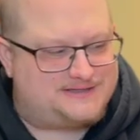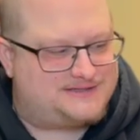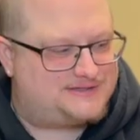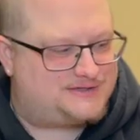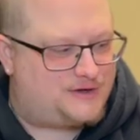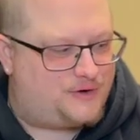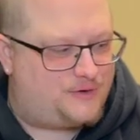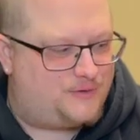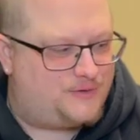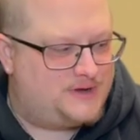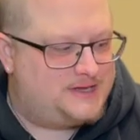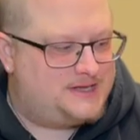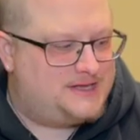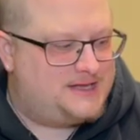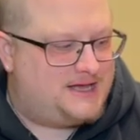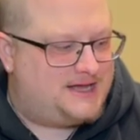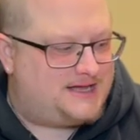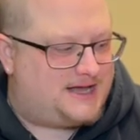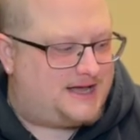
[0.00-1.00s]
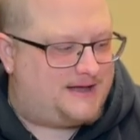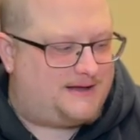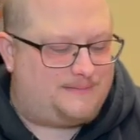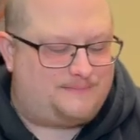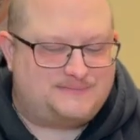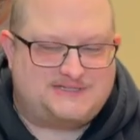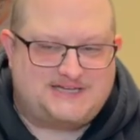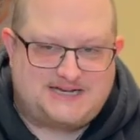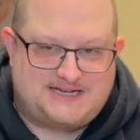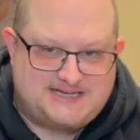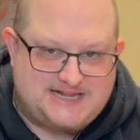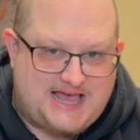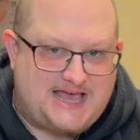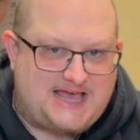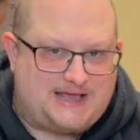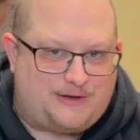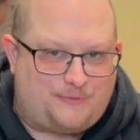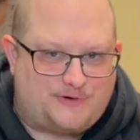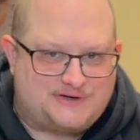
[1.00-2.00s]
So
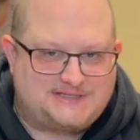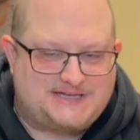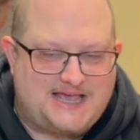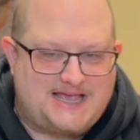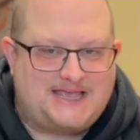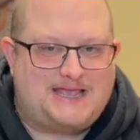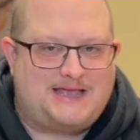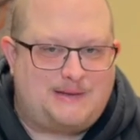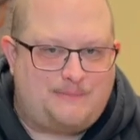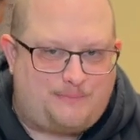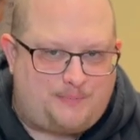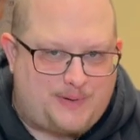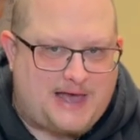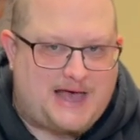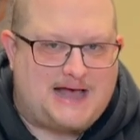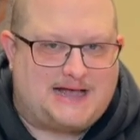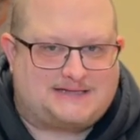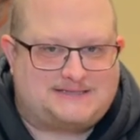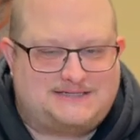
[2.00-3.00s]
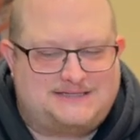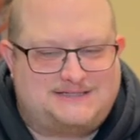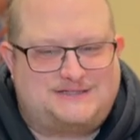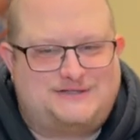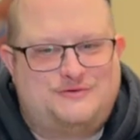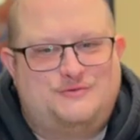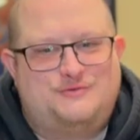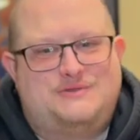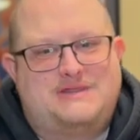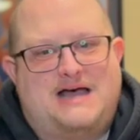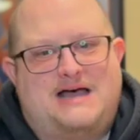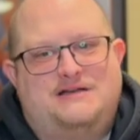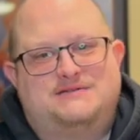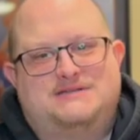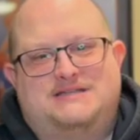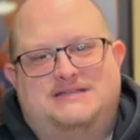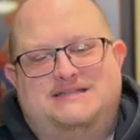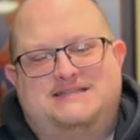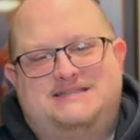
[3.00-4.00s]
today, we're taking it back to
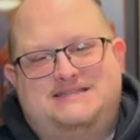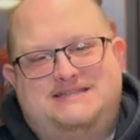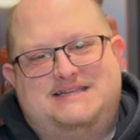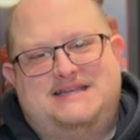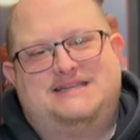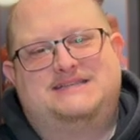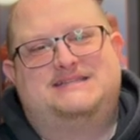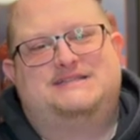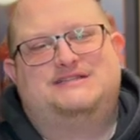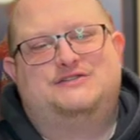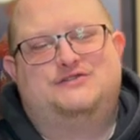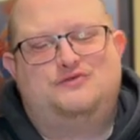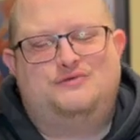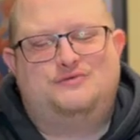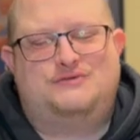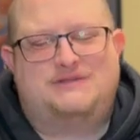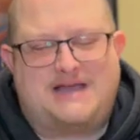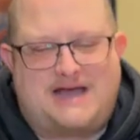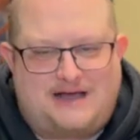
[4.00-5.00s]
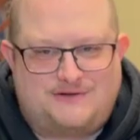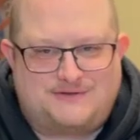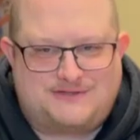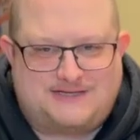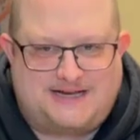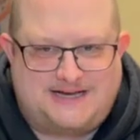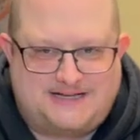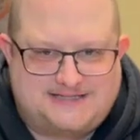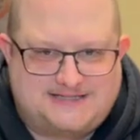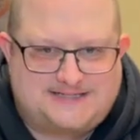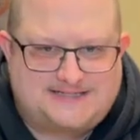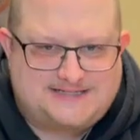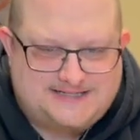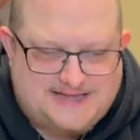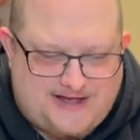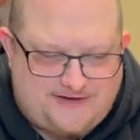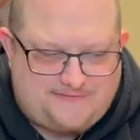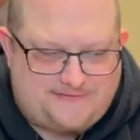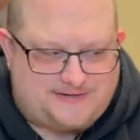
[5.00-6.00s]
2006,
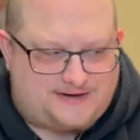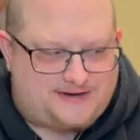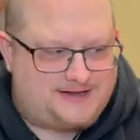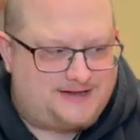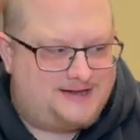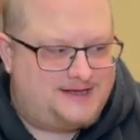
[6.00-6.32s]
2007.